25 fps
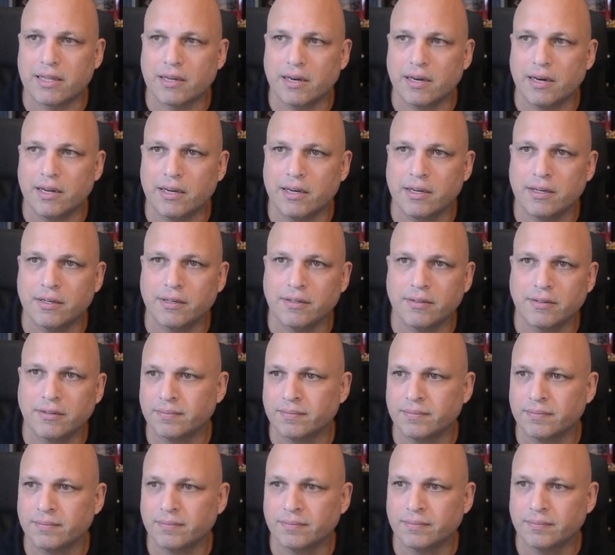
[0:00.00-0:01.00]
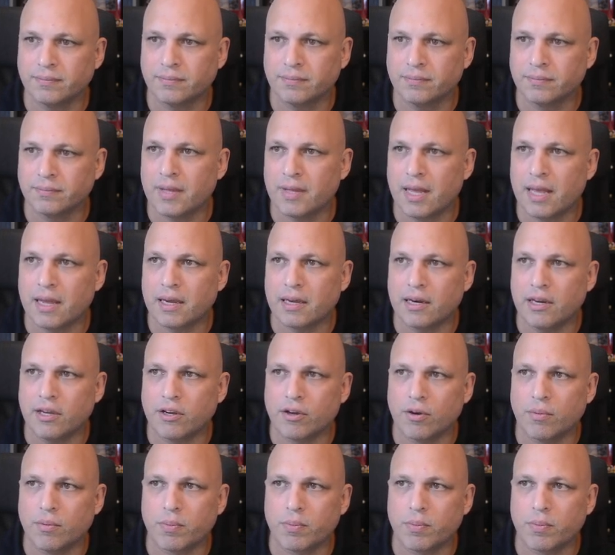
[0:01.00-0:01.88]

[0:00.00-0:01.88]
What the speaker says: click and click on